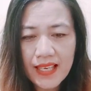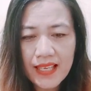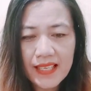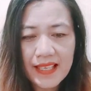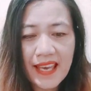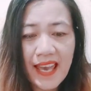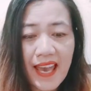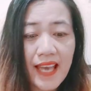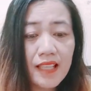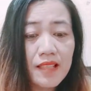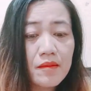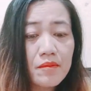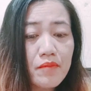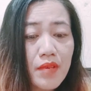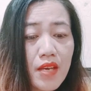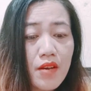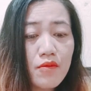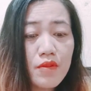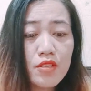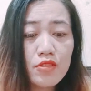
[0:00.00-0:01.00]
can
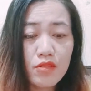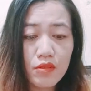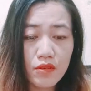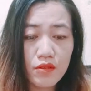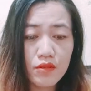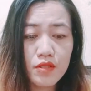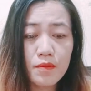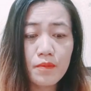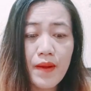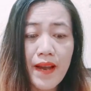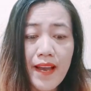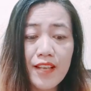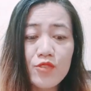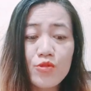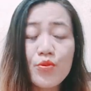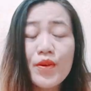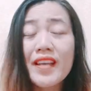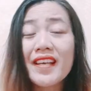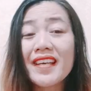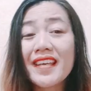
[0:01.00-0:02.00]
be reduced by
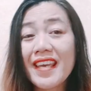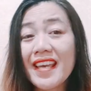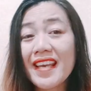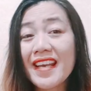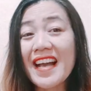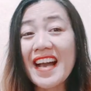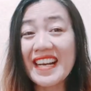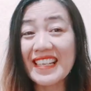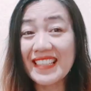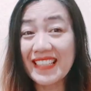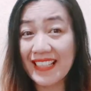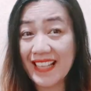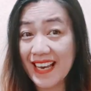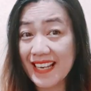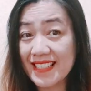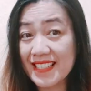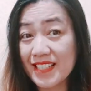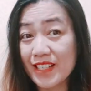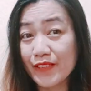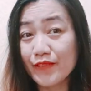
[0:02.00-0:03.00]
drinking a
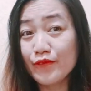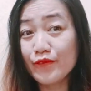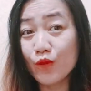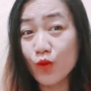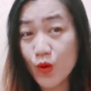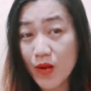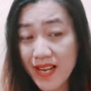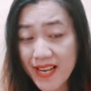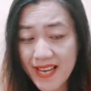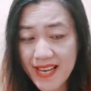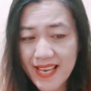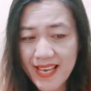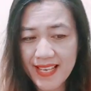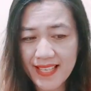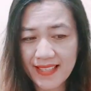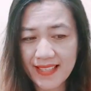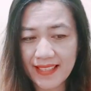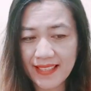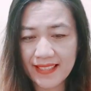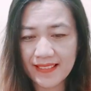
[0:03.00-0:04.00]
glass of
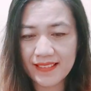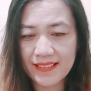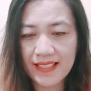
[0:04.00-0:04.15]
wine.